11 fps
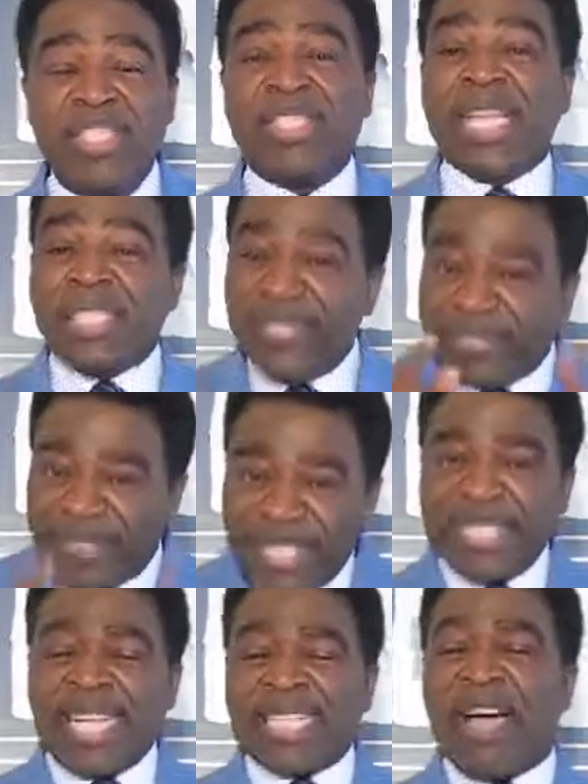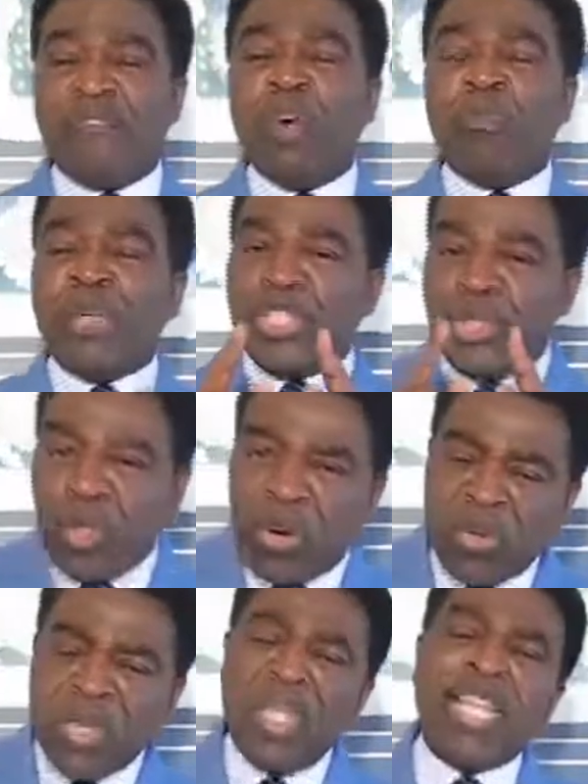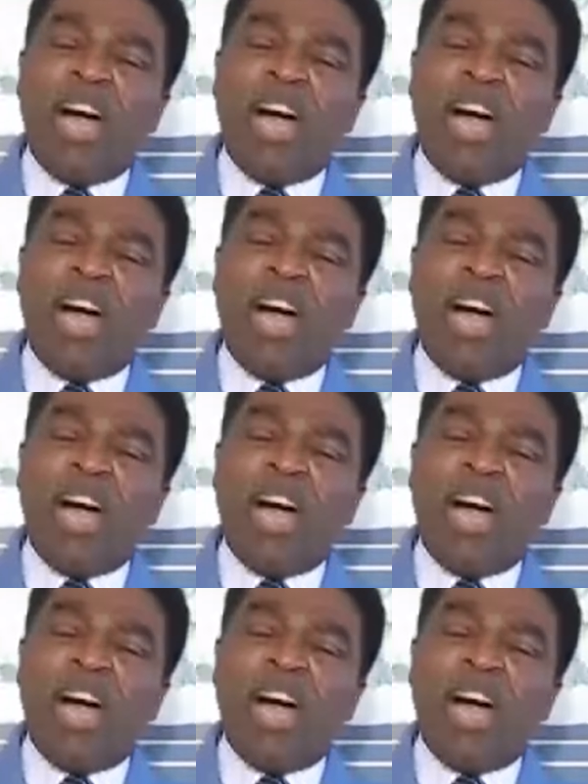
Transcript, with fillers: Certain things that have not been done